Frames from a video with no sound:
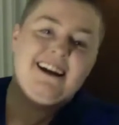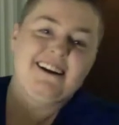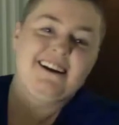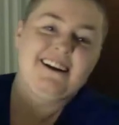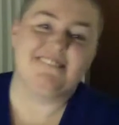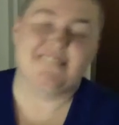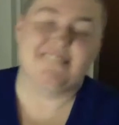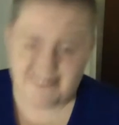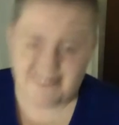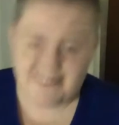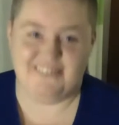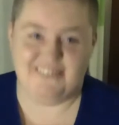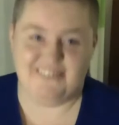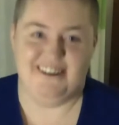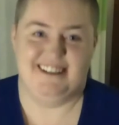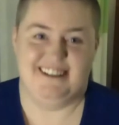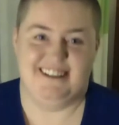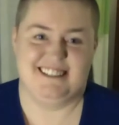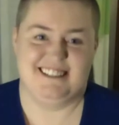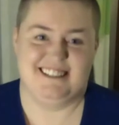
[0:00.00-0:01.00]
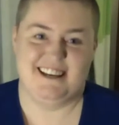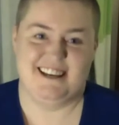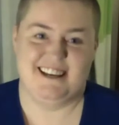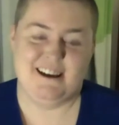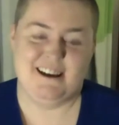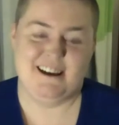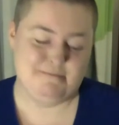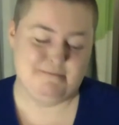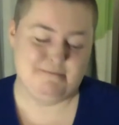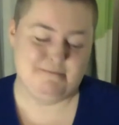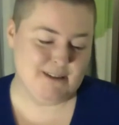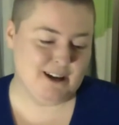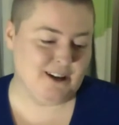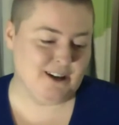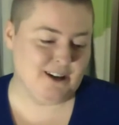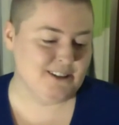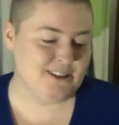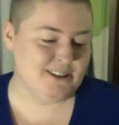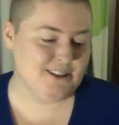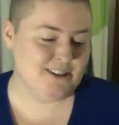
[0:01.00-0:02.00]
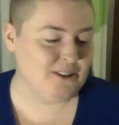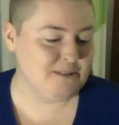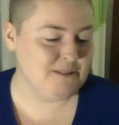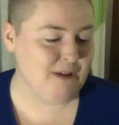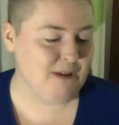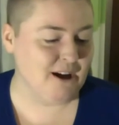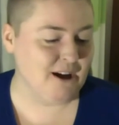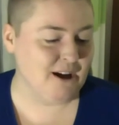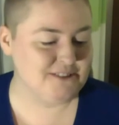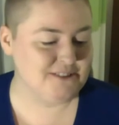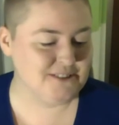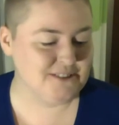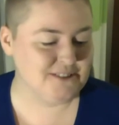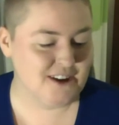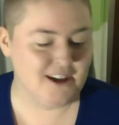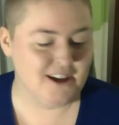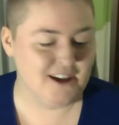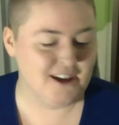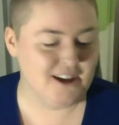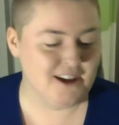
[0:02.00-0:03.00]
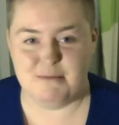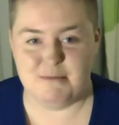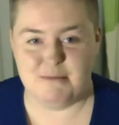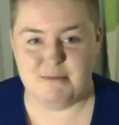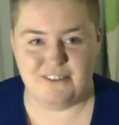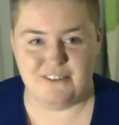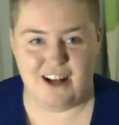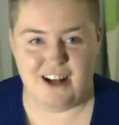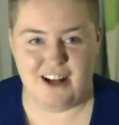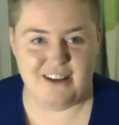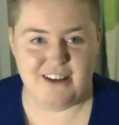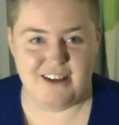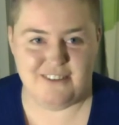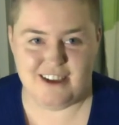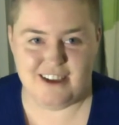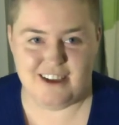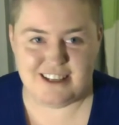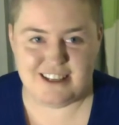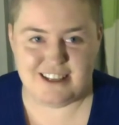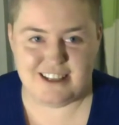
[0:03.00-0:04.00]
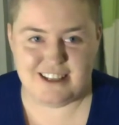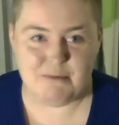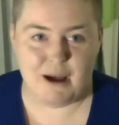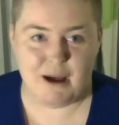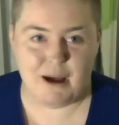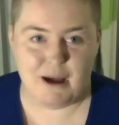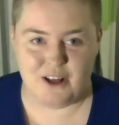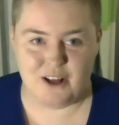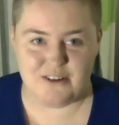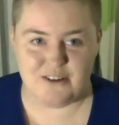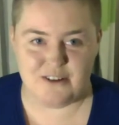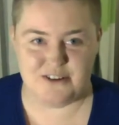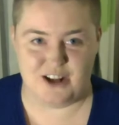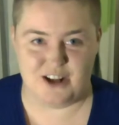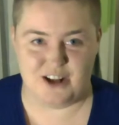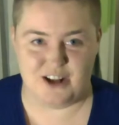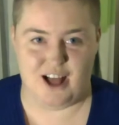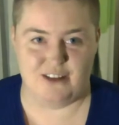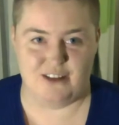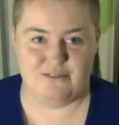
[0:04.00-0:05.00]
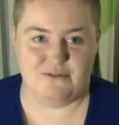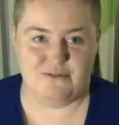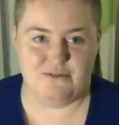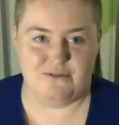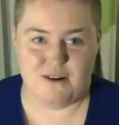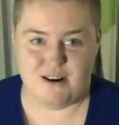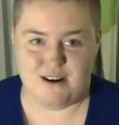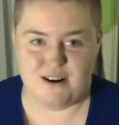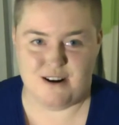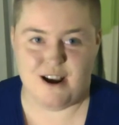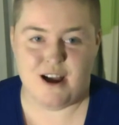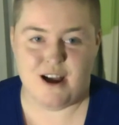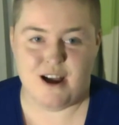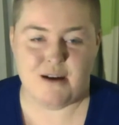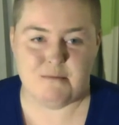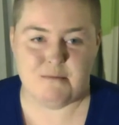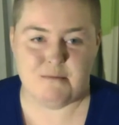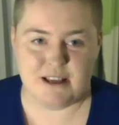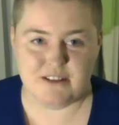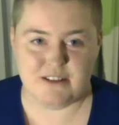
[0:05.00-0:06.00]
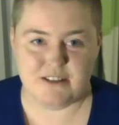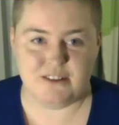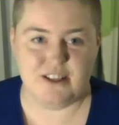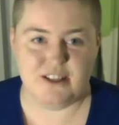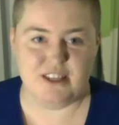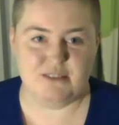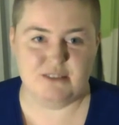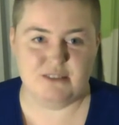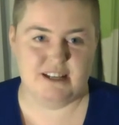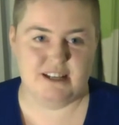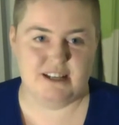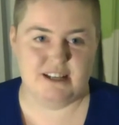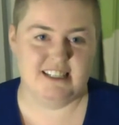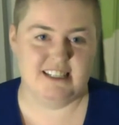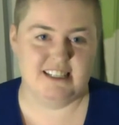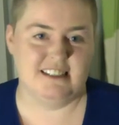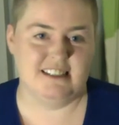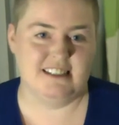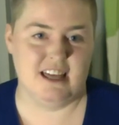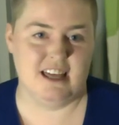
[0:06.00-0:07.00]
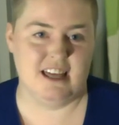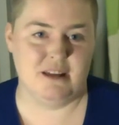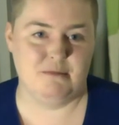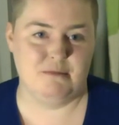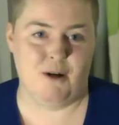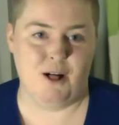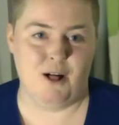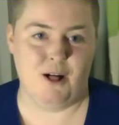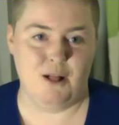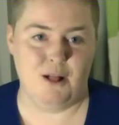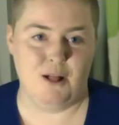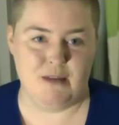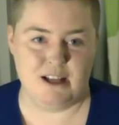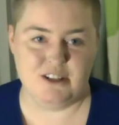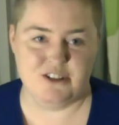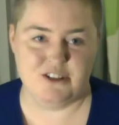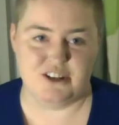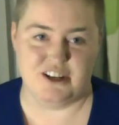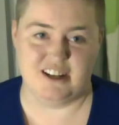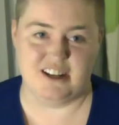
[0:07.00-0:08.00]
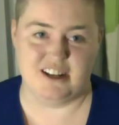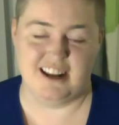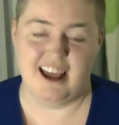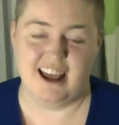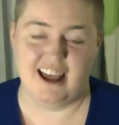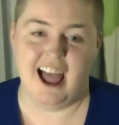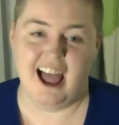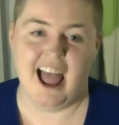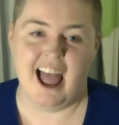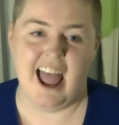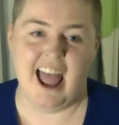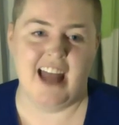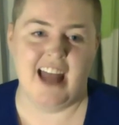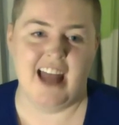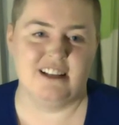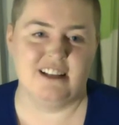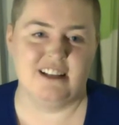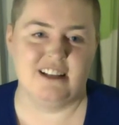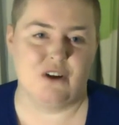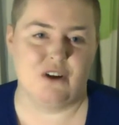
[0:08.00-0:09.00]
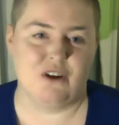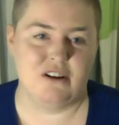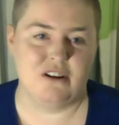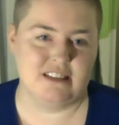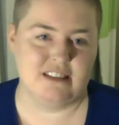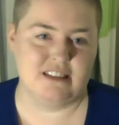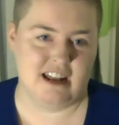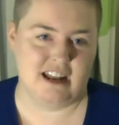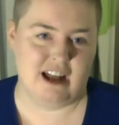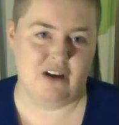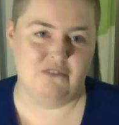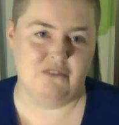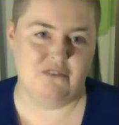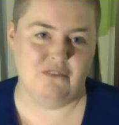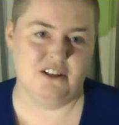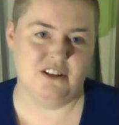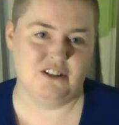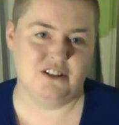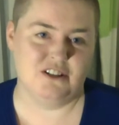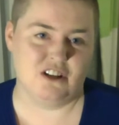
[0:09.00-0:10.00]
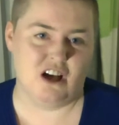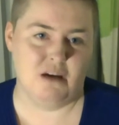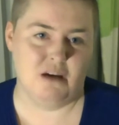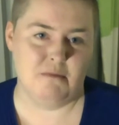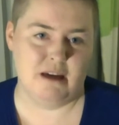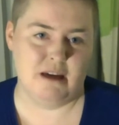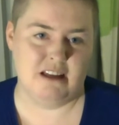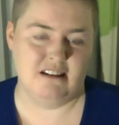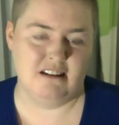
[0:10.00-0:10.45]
reference, because Harlan Punch, the number 5, is my long shot for basically the reasons that Paul mentioned. And as far as that outfinished comment,